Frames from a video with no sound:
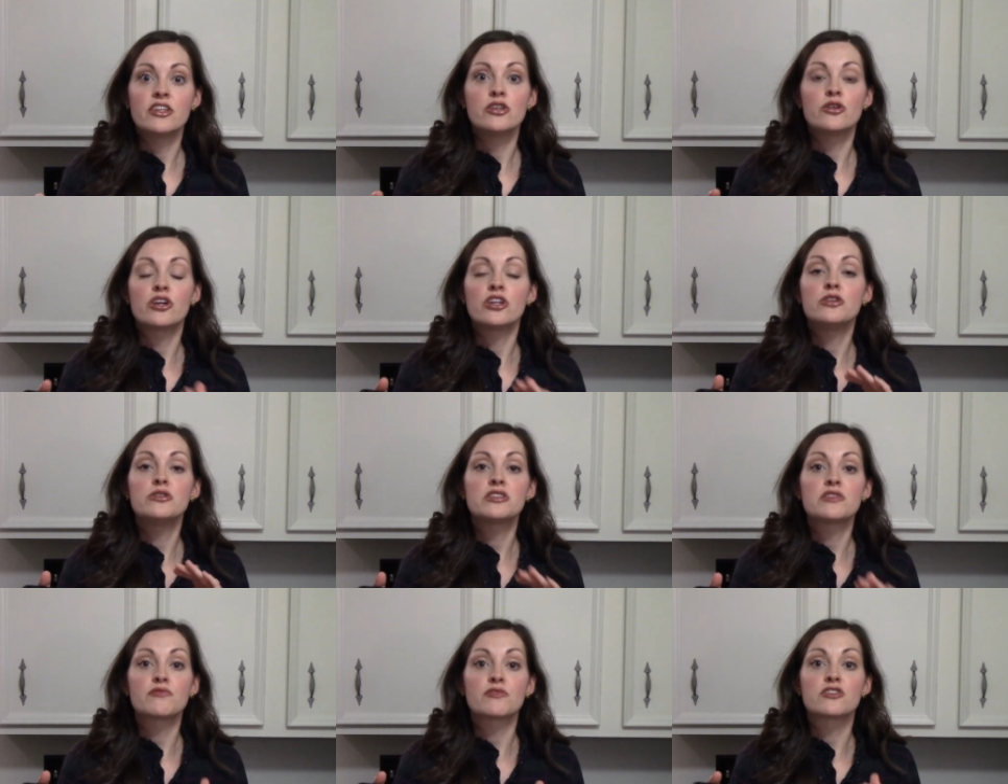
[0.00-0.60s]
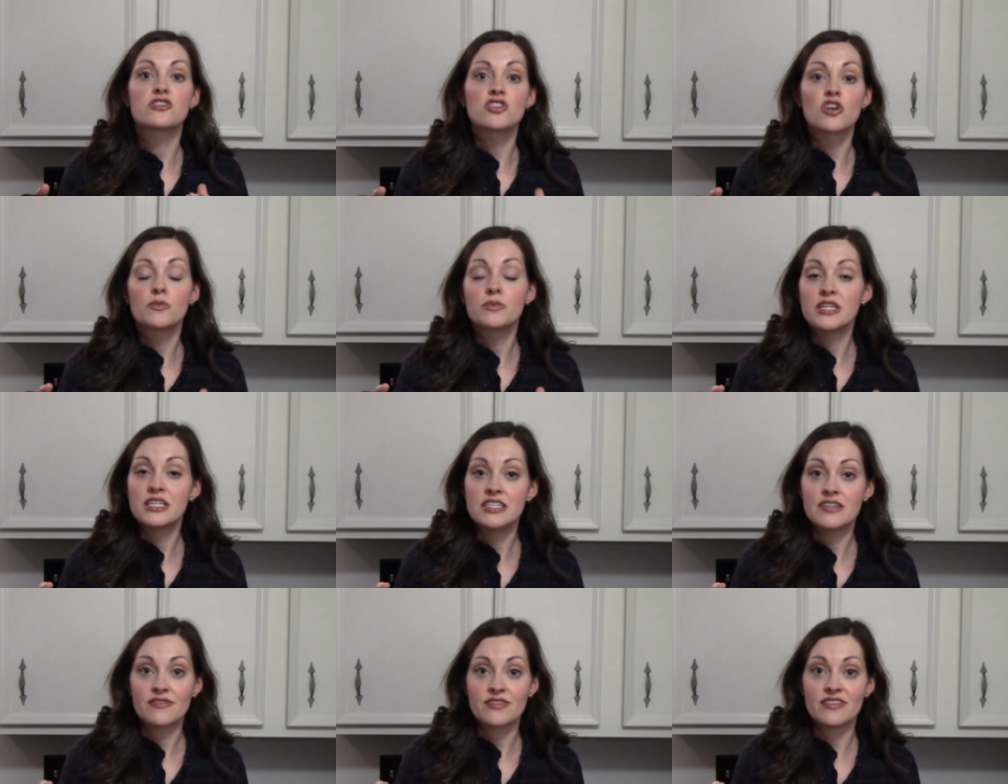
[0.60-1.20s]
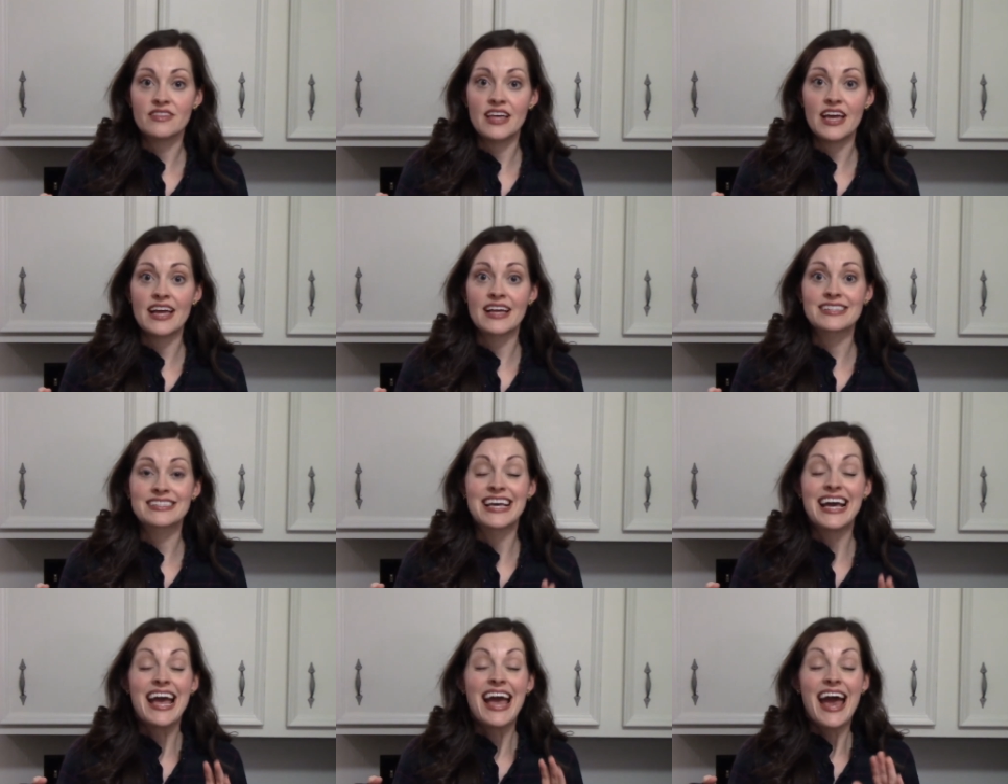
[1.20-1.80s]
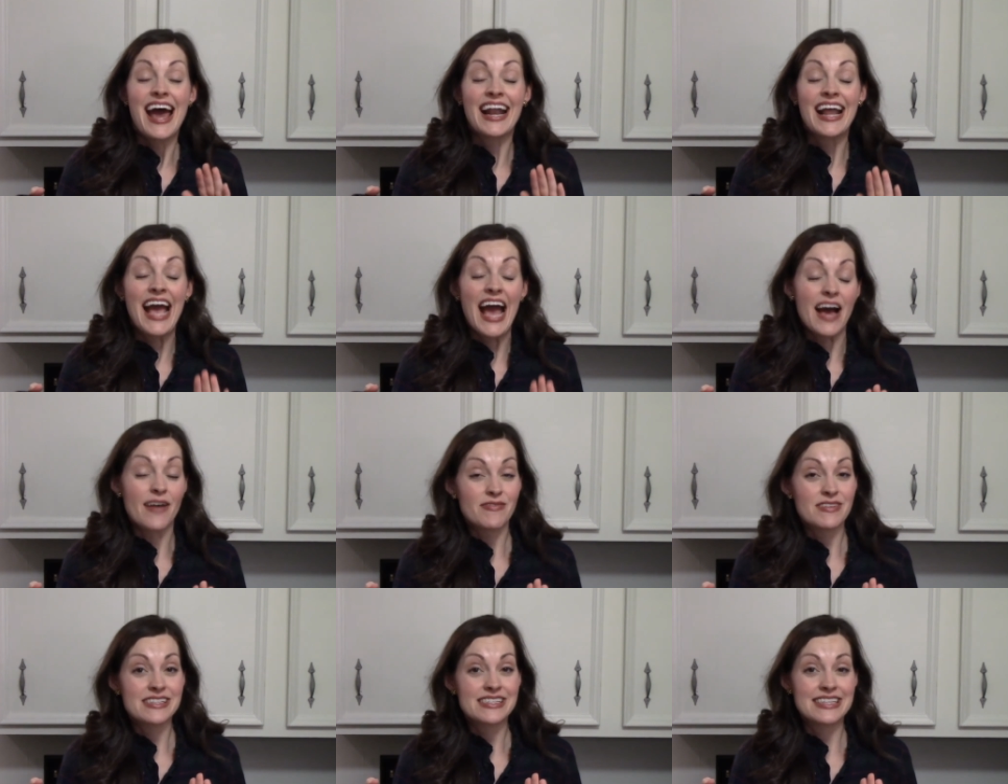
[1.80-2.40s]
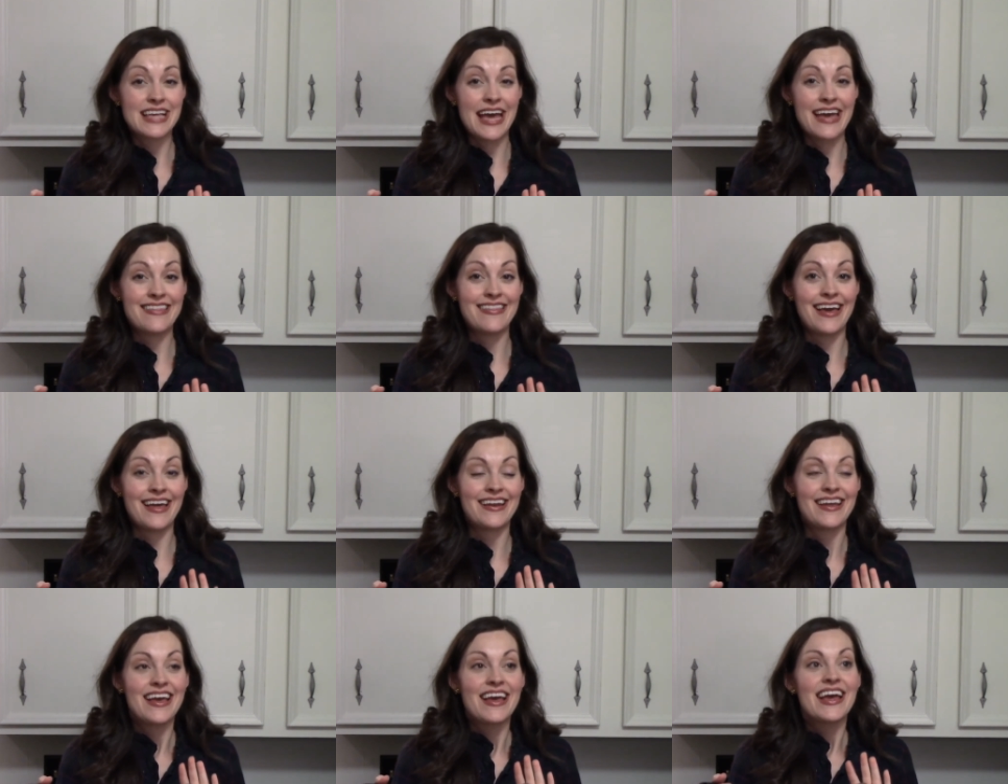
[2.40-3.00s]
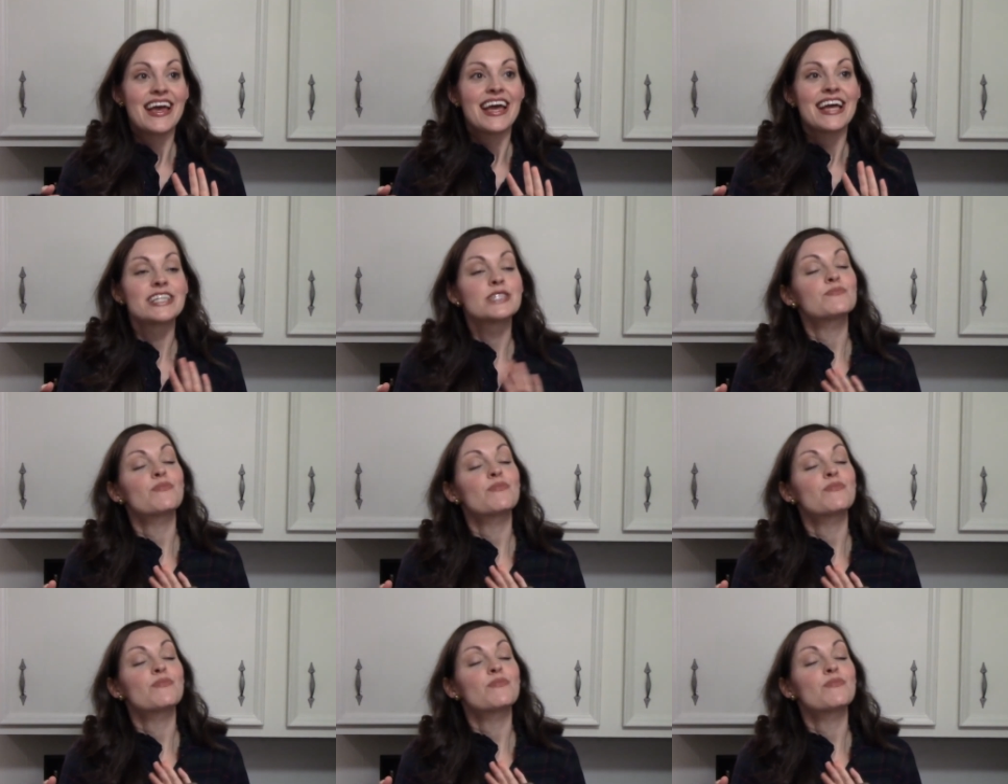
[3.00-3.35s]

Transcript: You can use it for so many different things. And I have to say that it's